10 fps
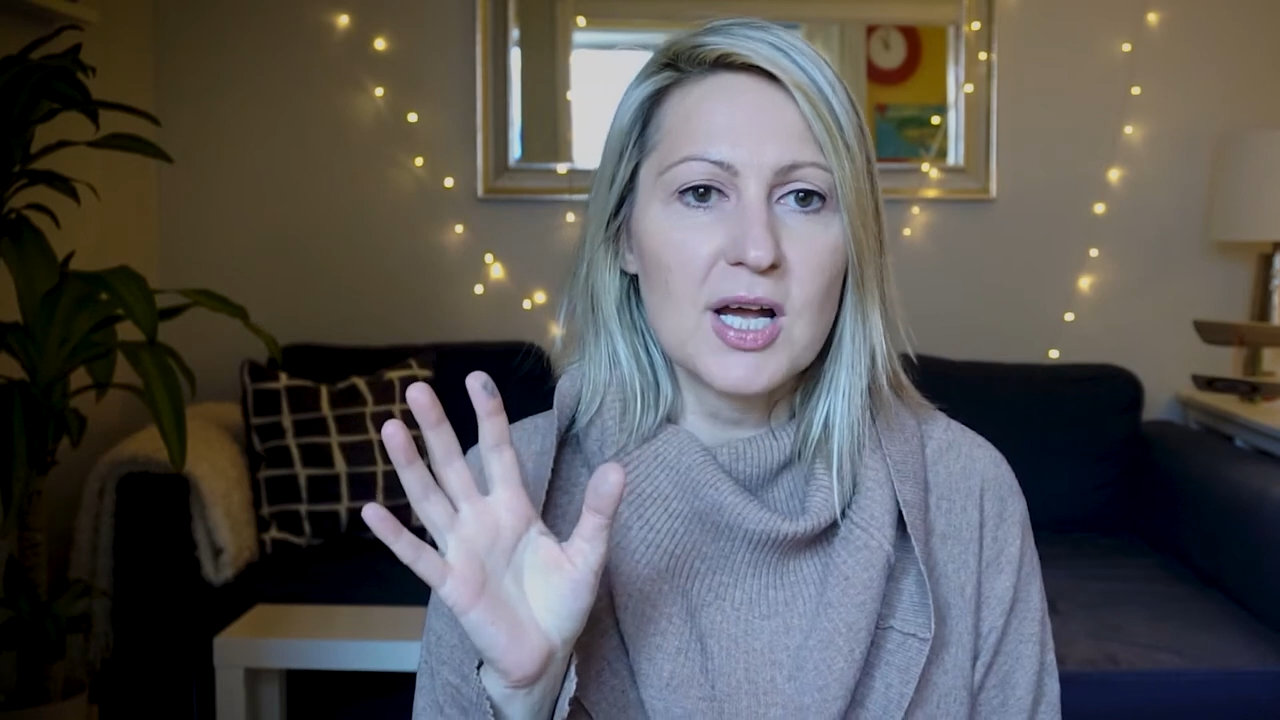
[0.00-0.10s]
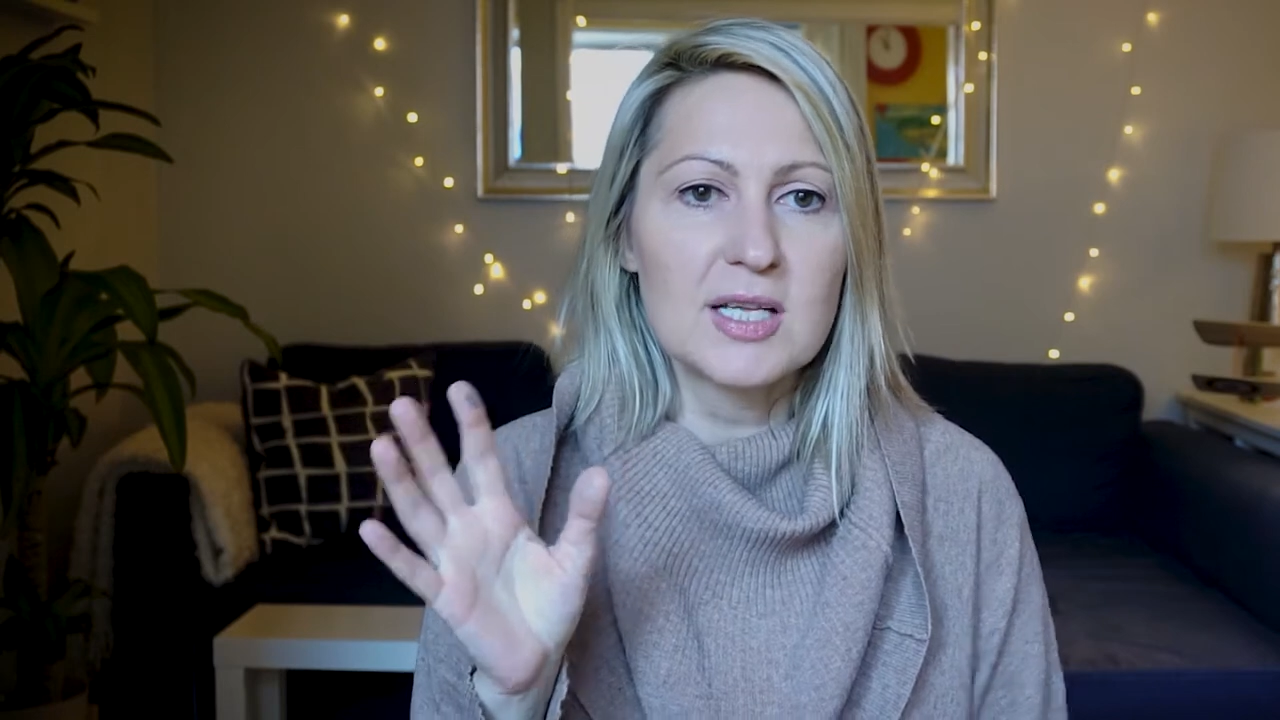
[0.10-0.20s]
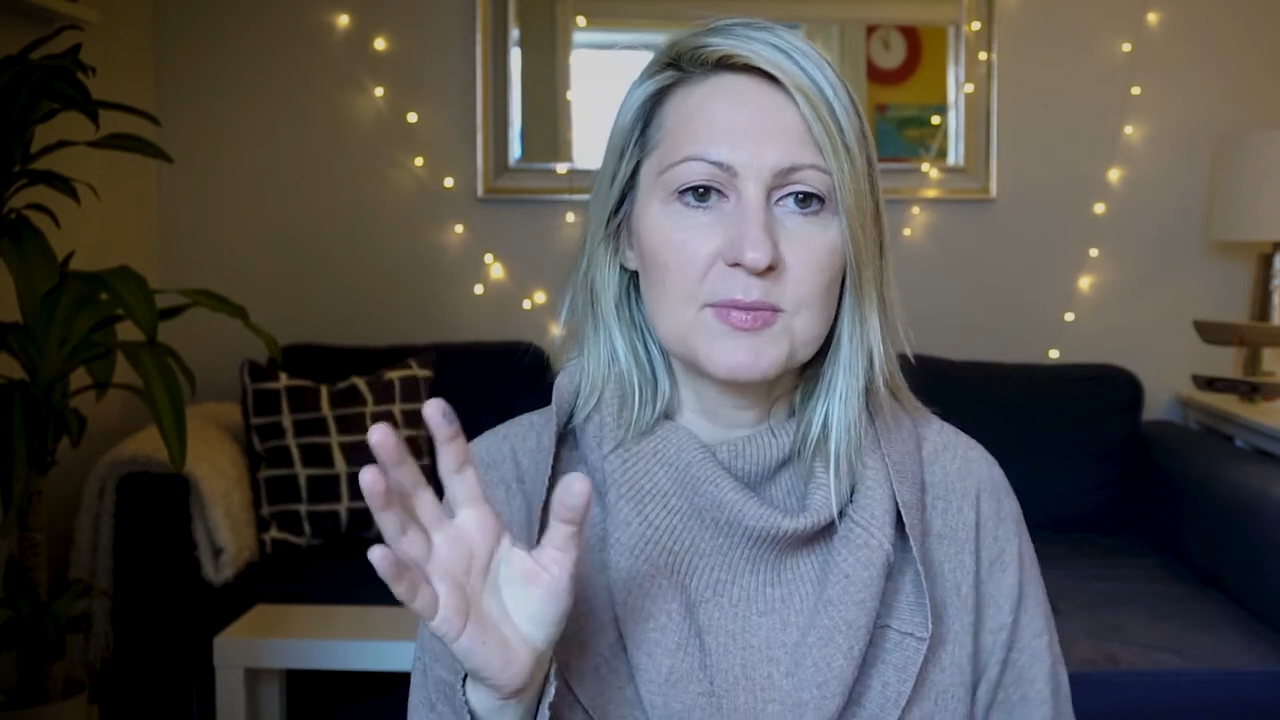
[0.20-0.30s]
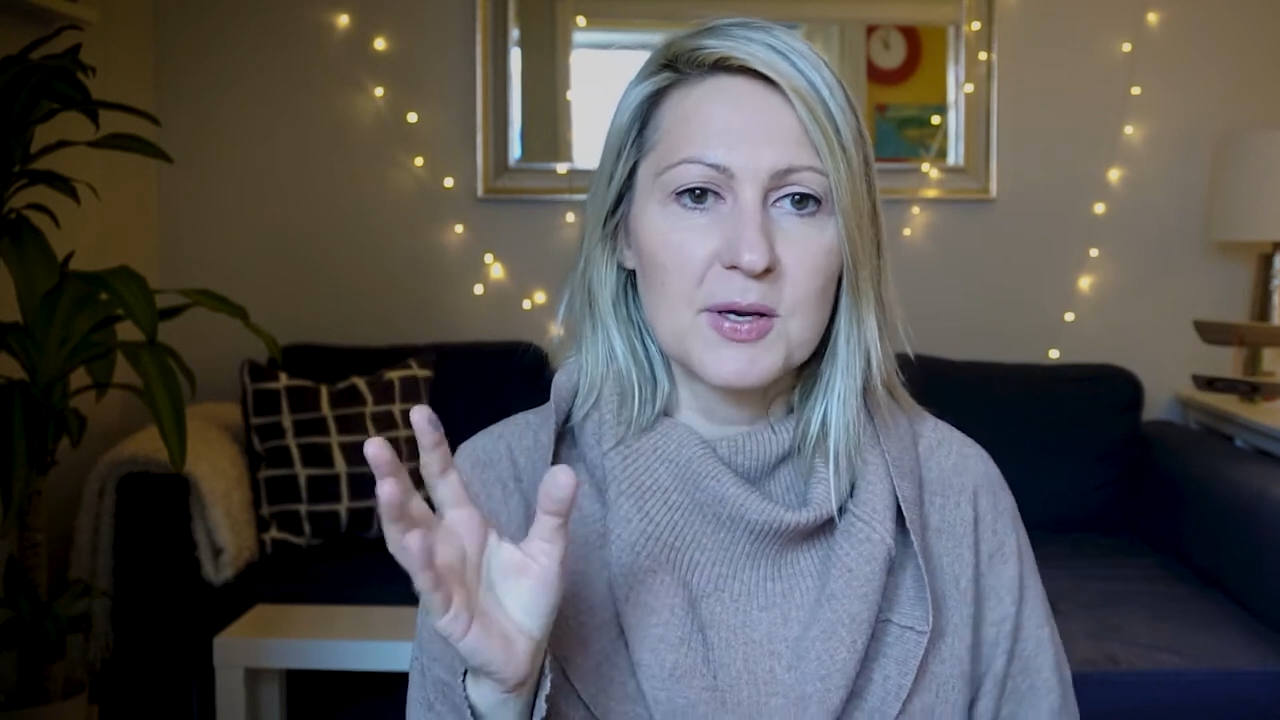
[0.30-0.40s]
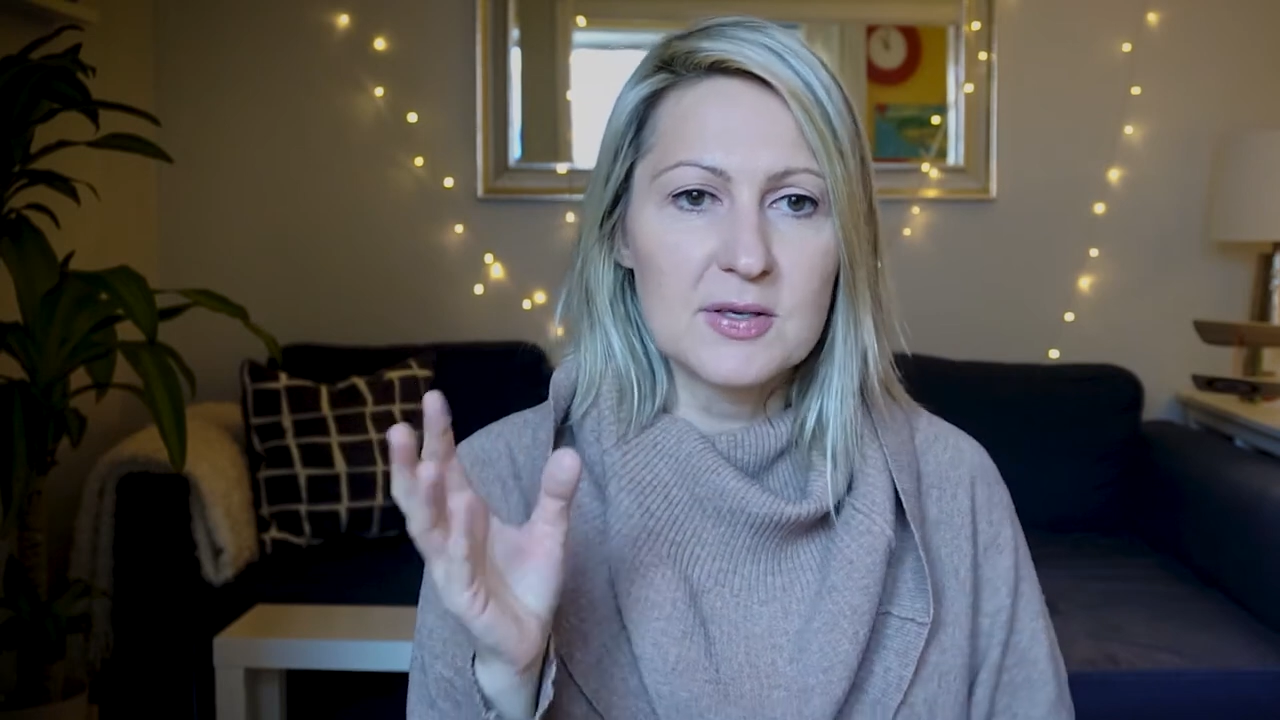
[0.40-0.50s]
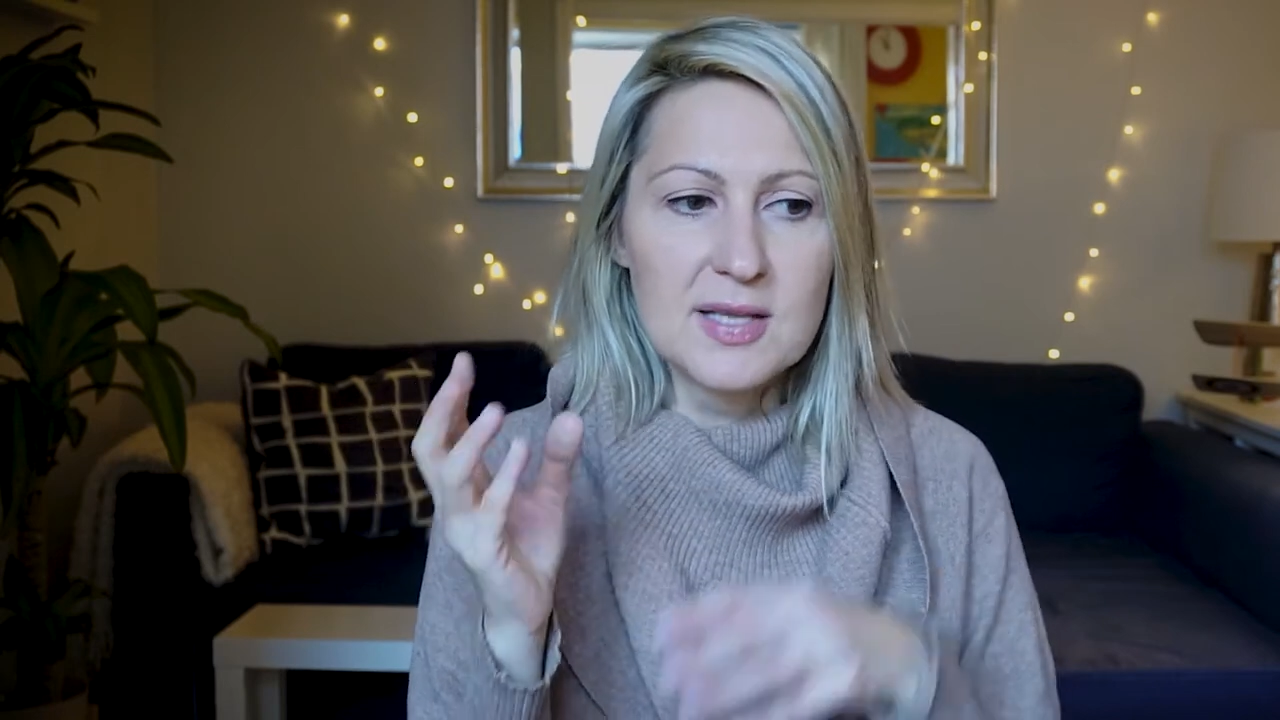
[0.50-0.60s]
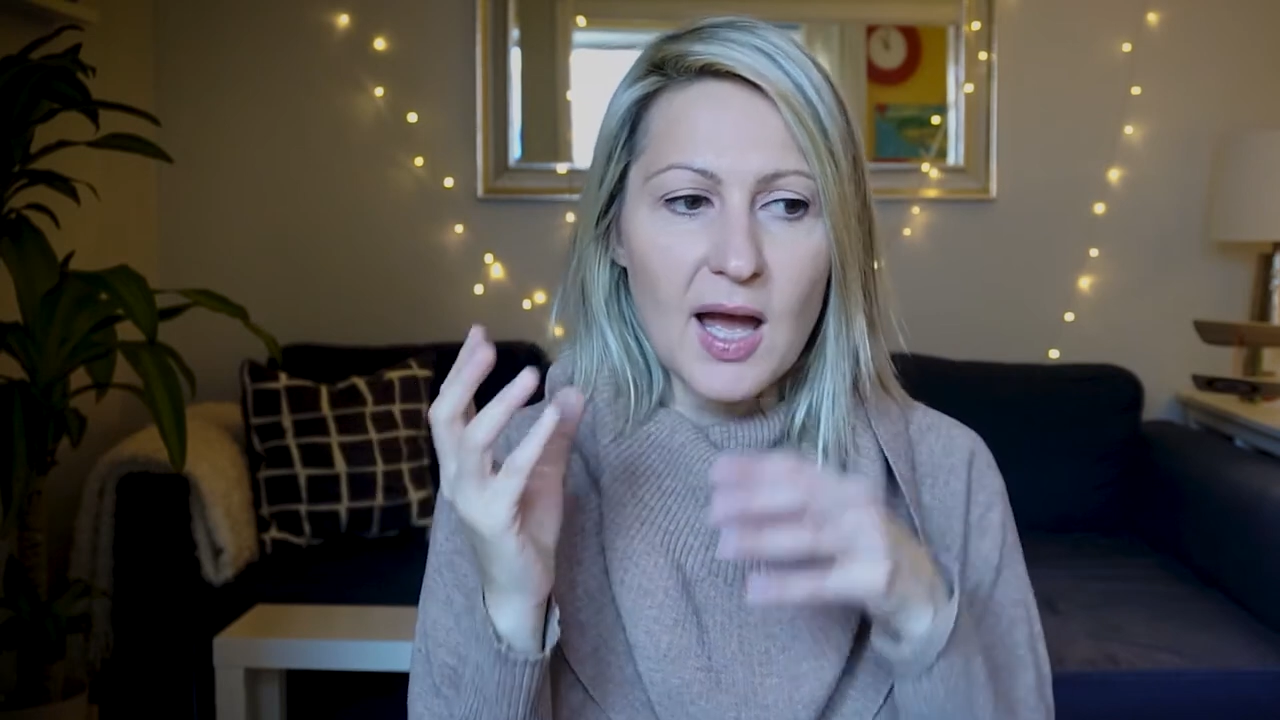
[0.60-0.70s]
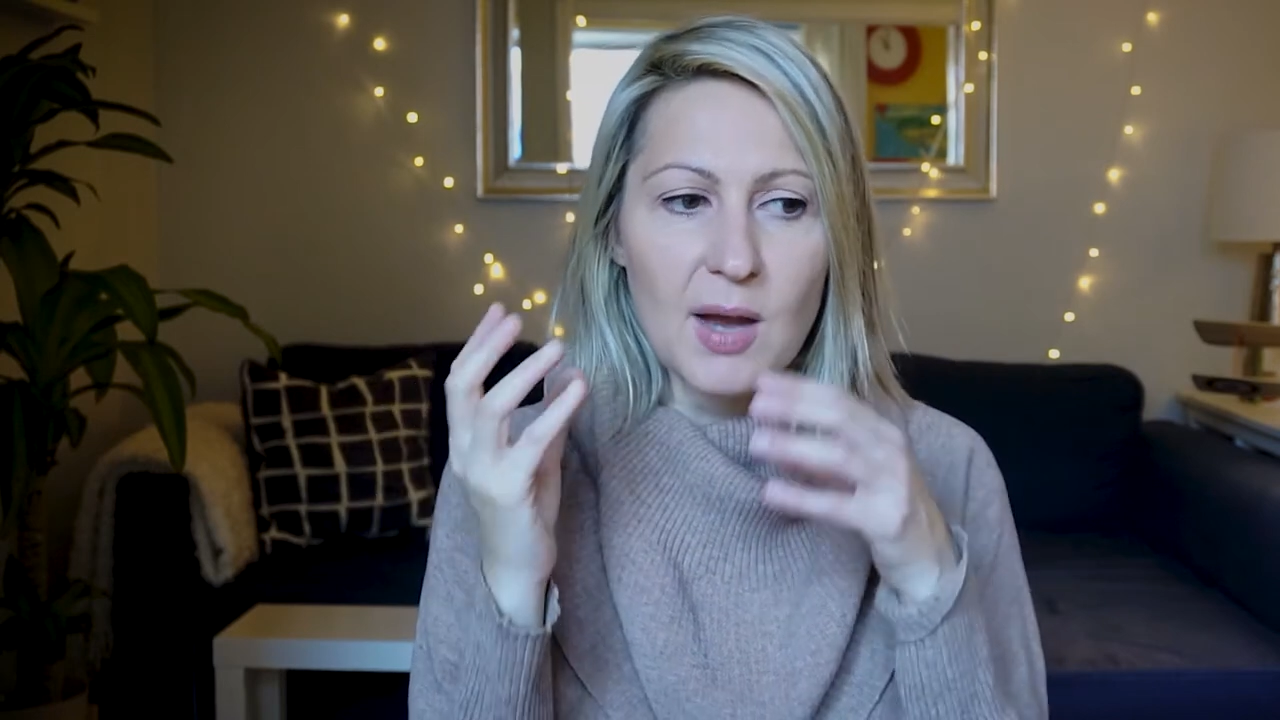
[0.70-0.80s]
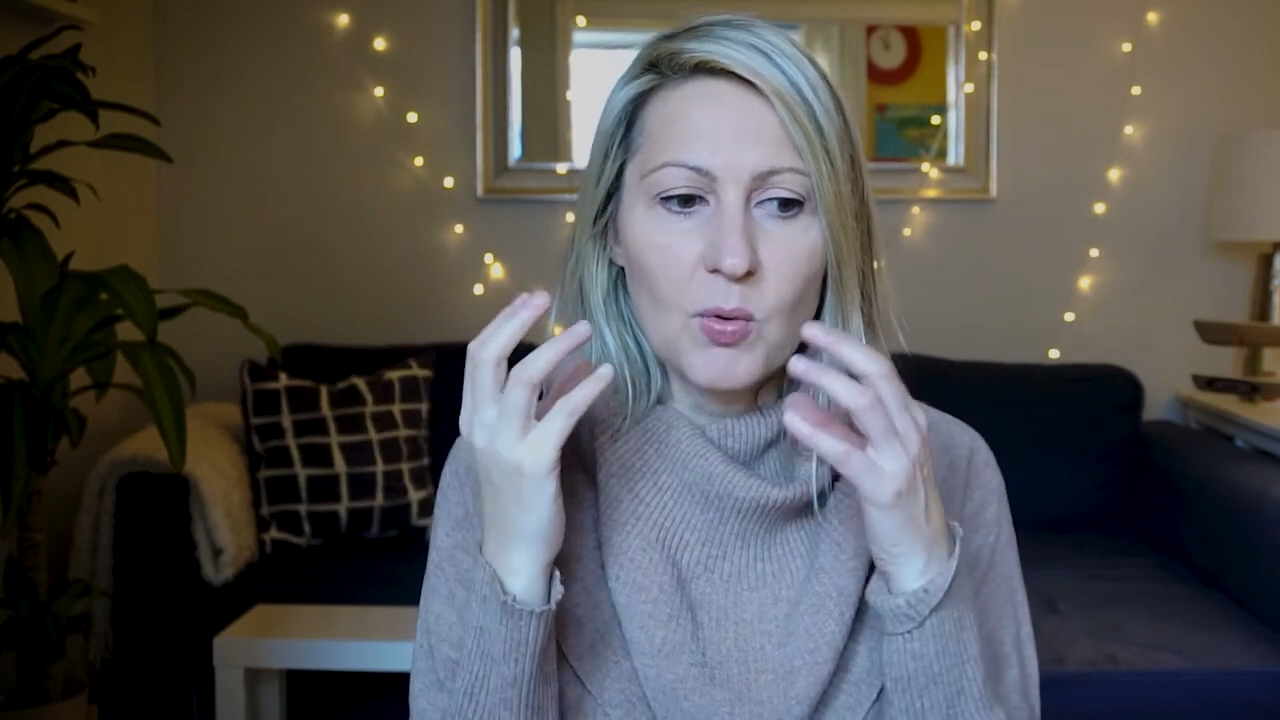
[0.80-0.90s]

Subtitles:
shots because